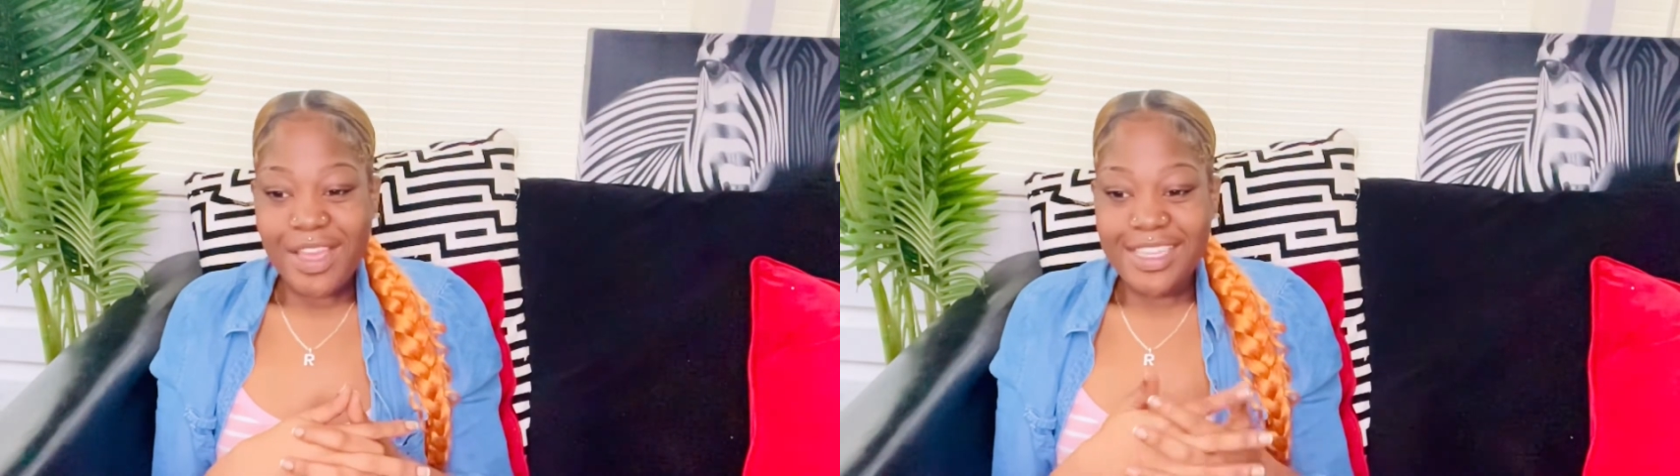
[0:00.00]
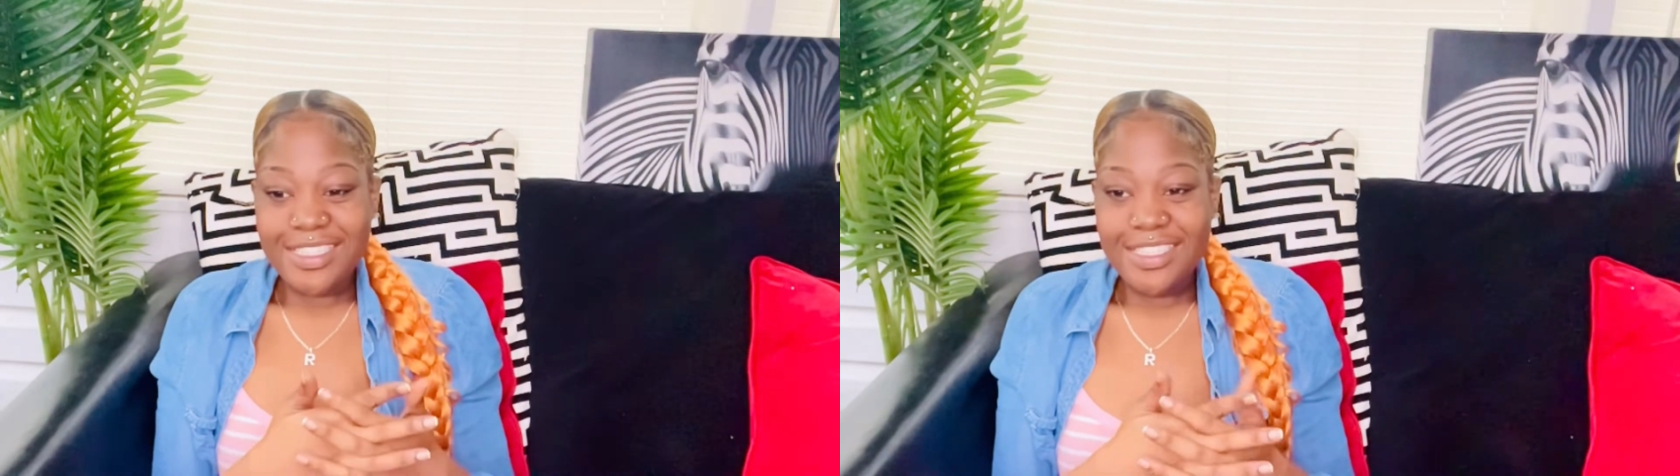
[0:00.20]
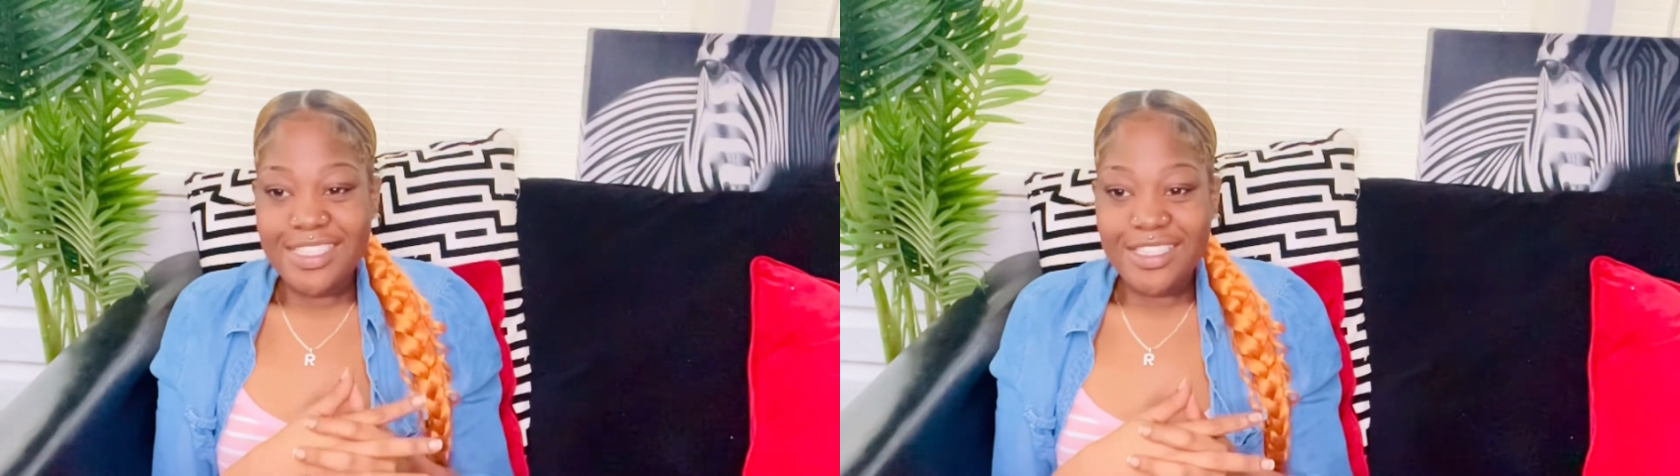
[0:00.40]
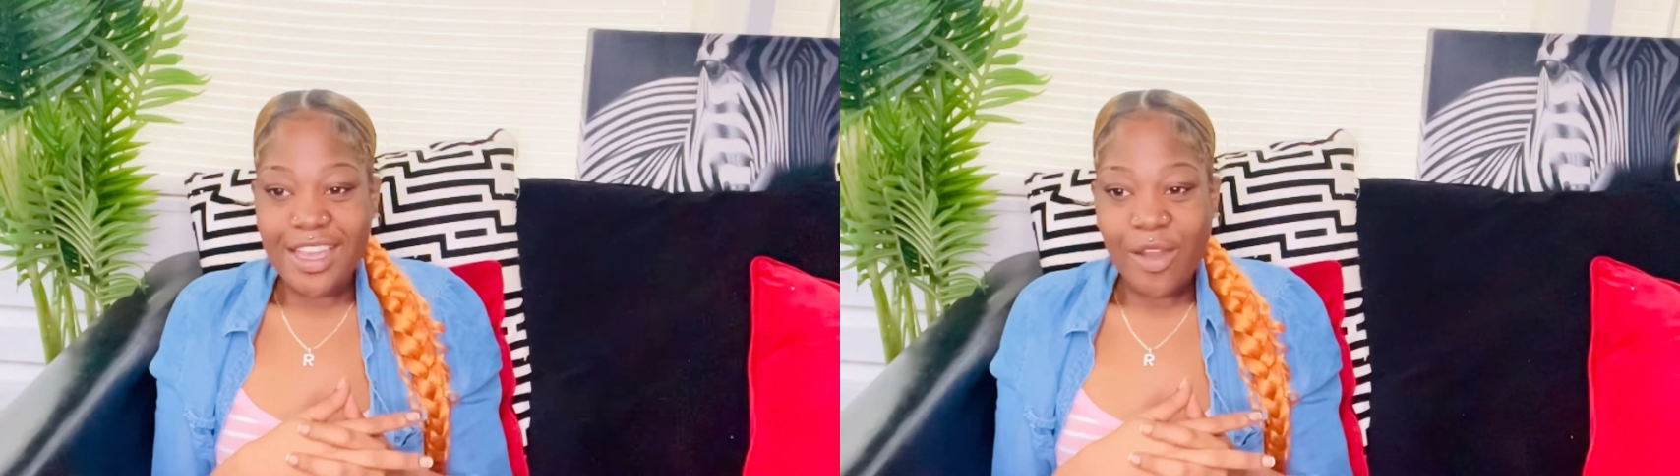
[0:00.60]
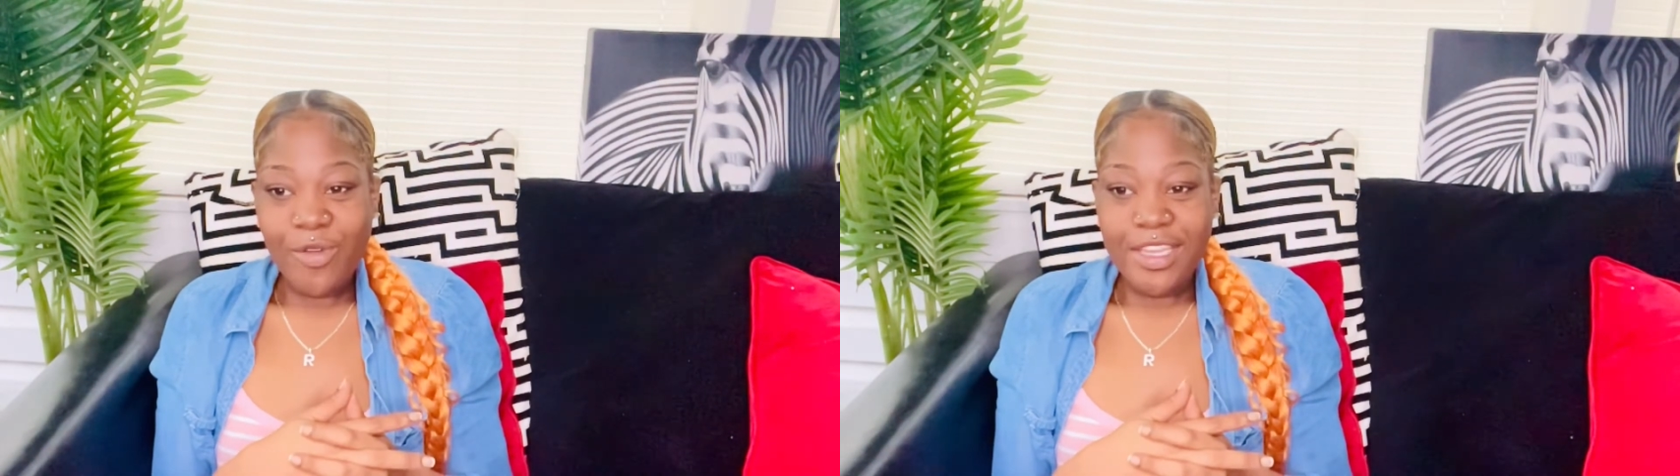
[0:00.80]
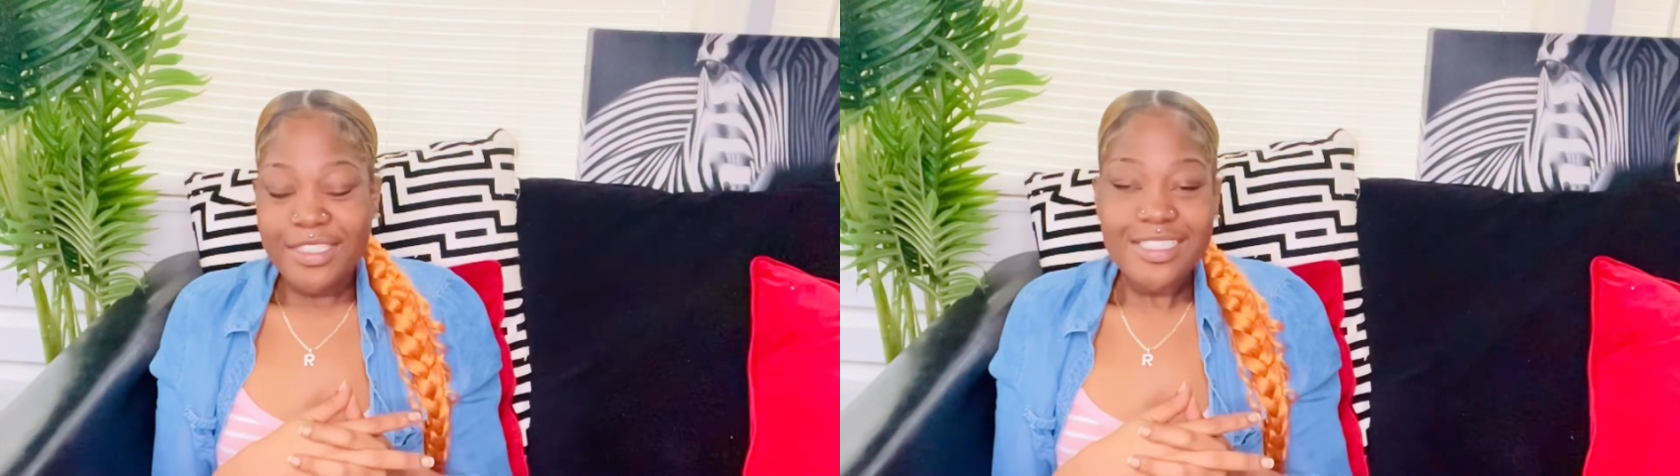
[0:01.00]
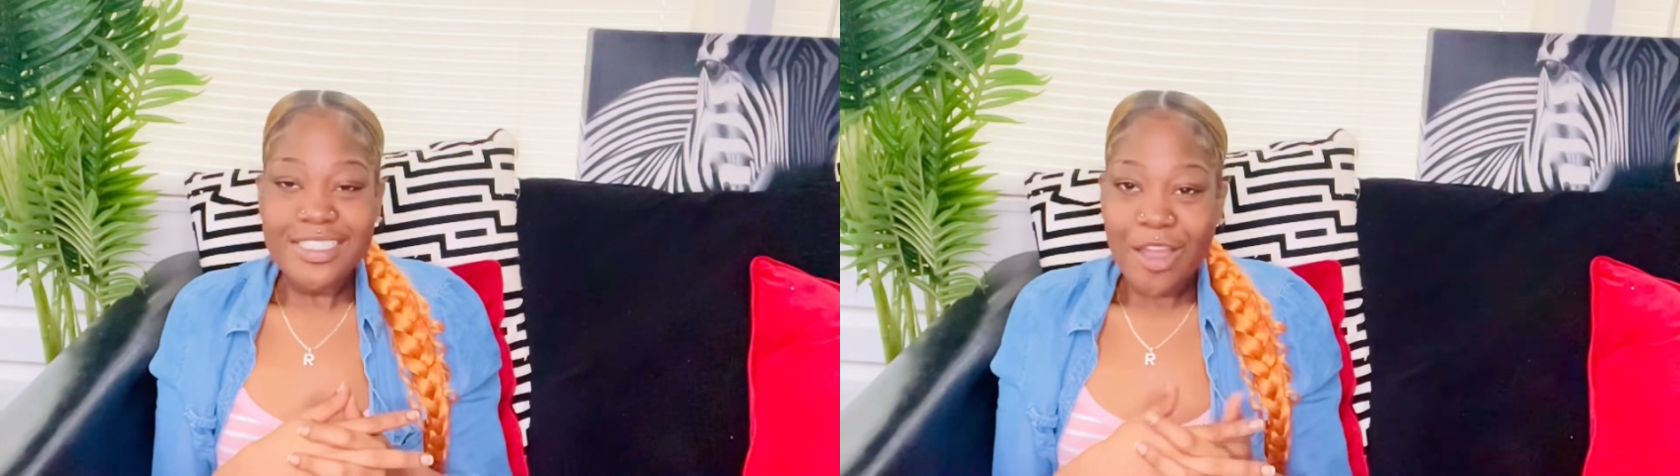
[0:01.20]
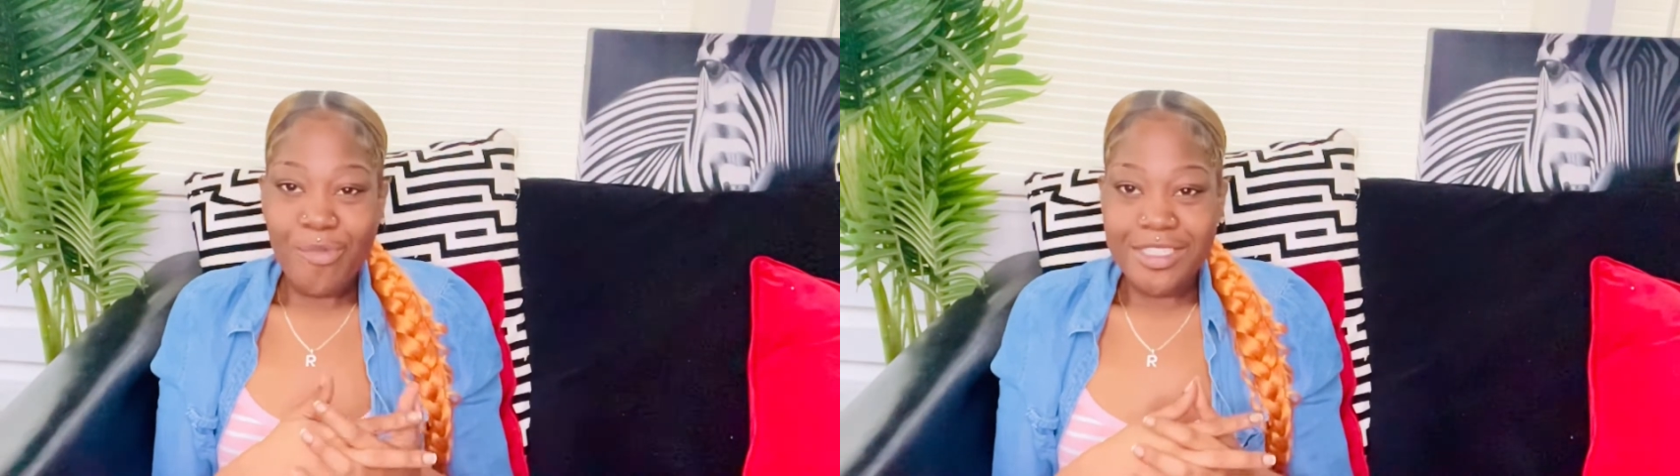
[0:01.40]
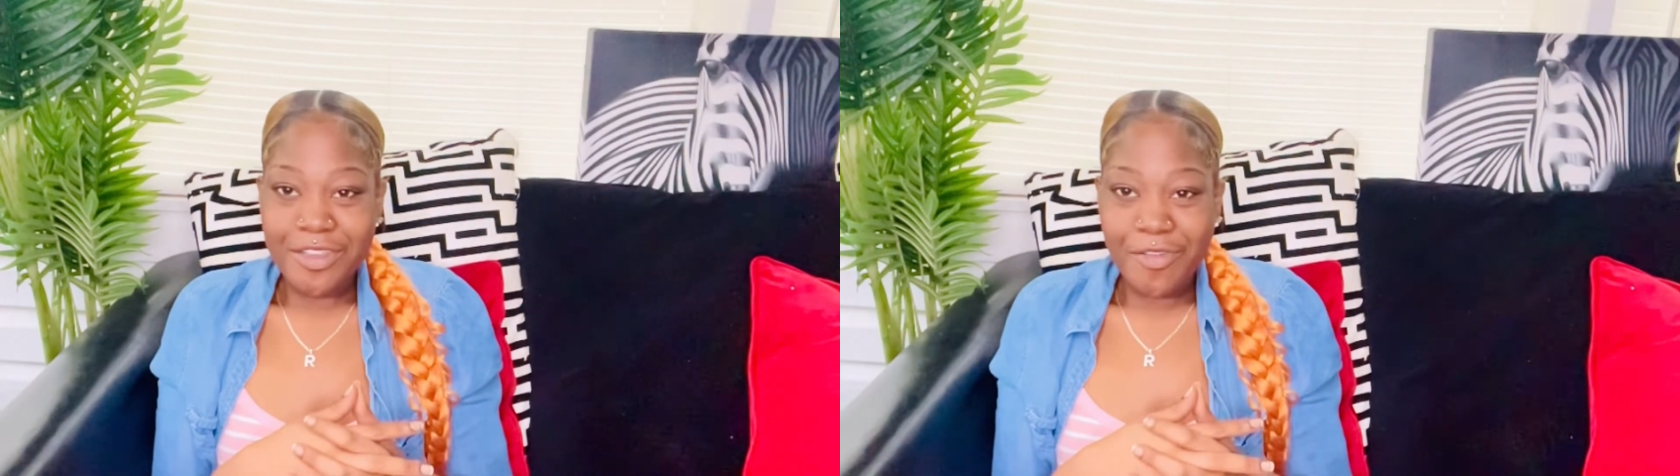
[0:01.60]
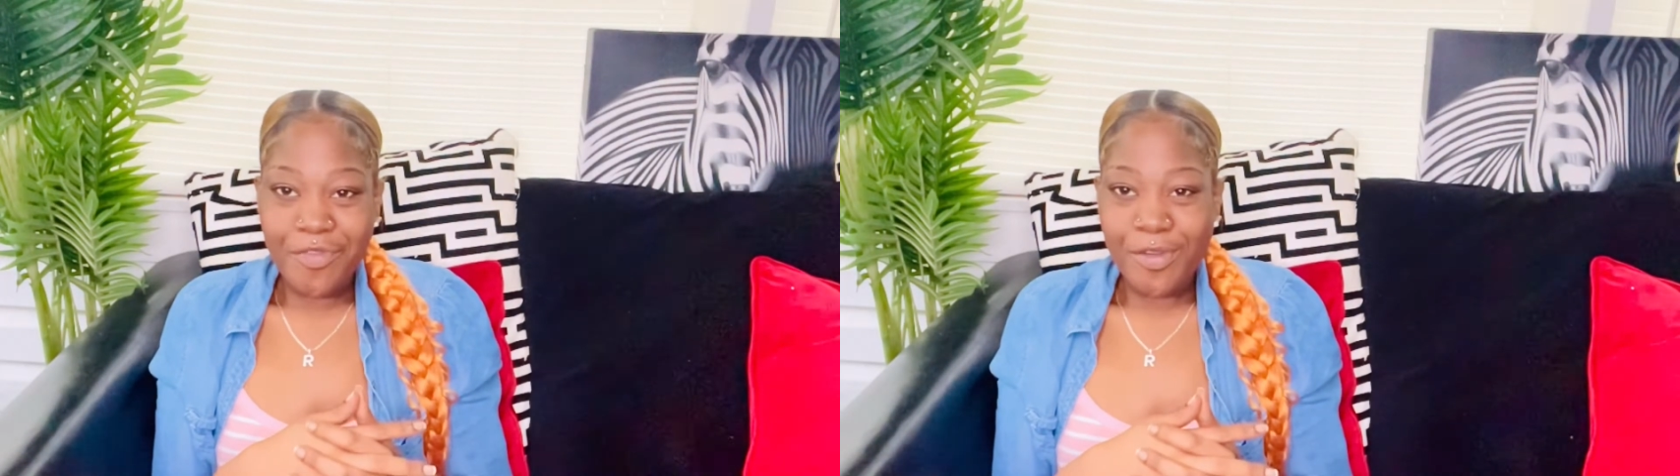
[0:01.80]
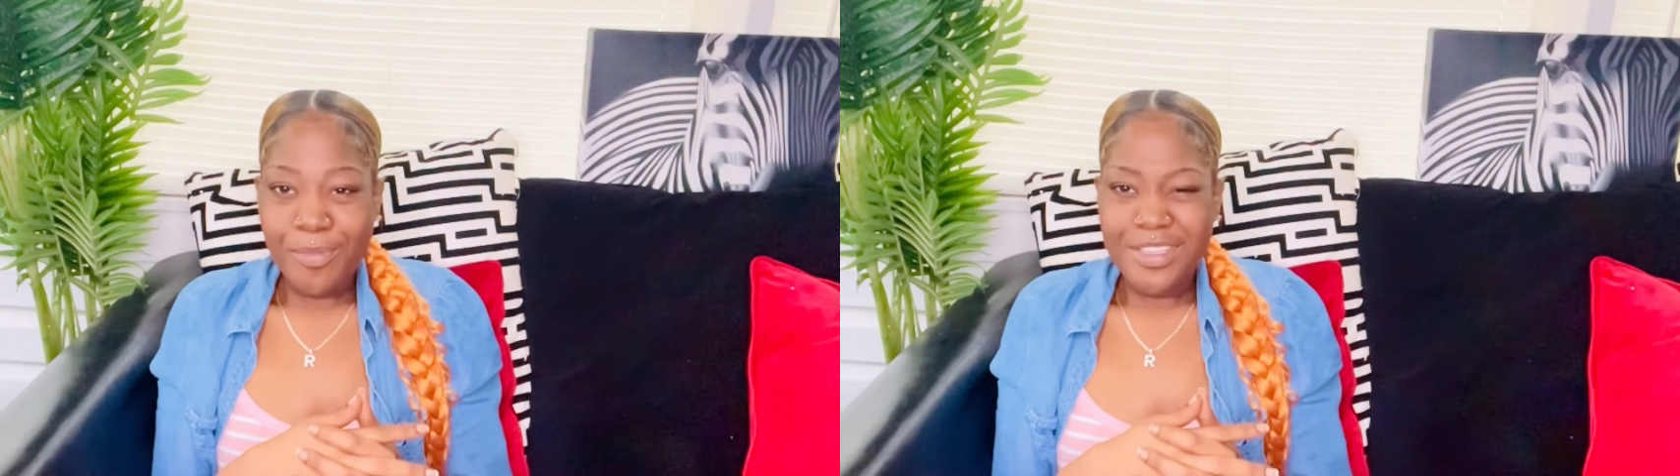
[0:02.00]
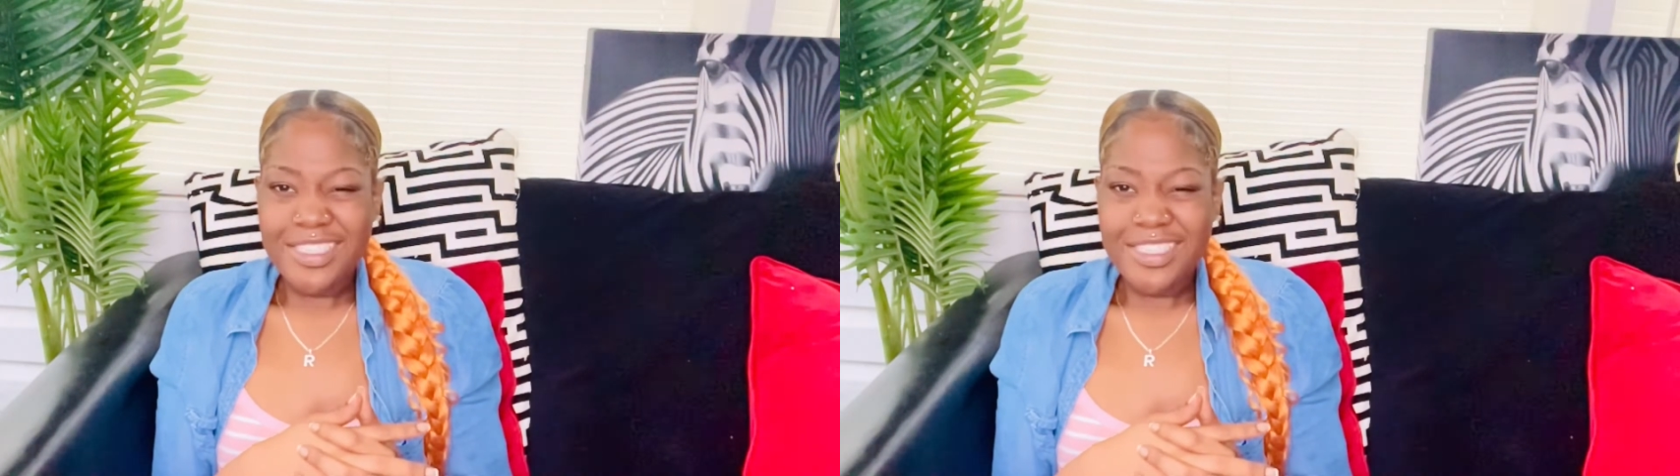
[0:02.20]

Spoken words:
As a teacher, I always saw myself, feel me,